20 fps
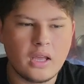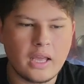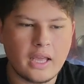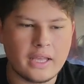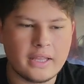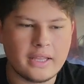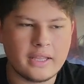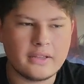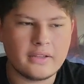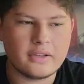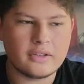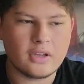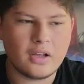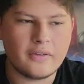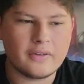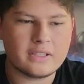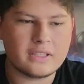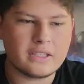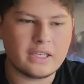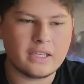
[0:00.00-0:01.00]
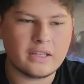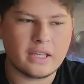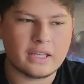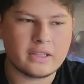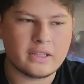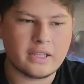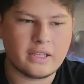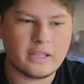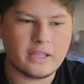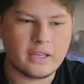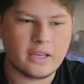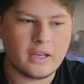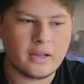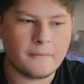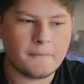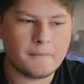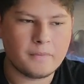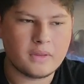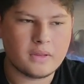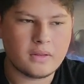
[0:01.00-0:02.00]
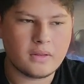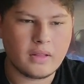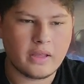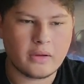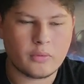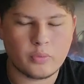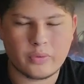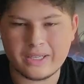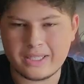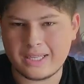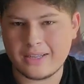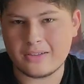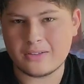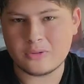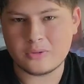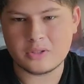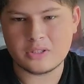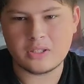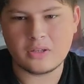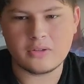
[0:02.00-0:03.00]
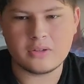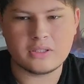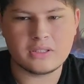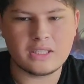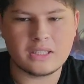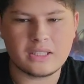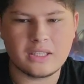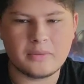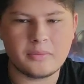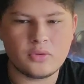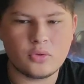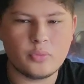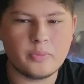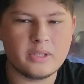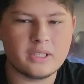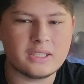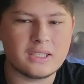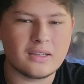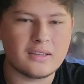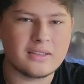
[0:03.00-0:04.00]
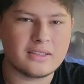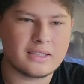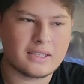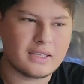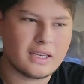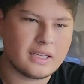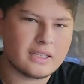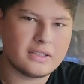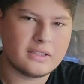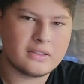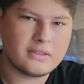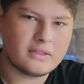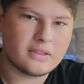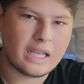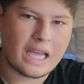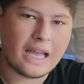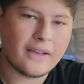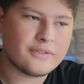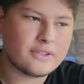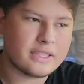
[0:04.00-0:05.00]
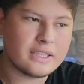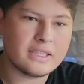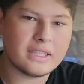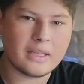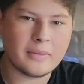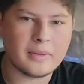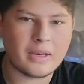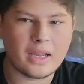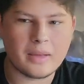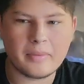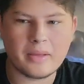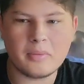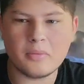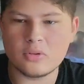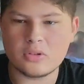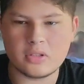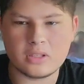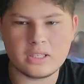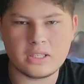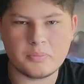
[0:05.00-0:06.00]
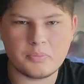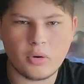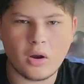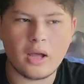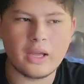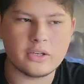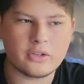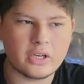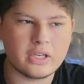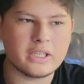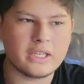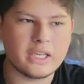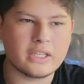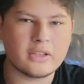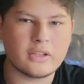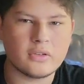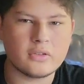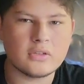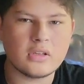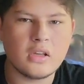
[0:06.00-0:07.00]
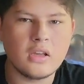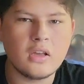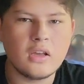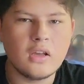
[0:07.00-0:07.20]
And then there's obviously like the like retail store sodas that they do be selling, and I have seen them, and I'm able to probably try to get those.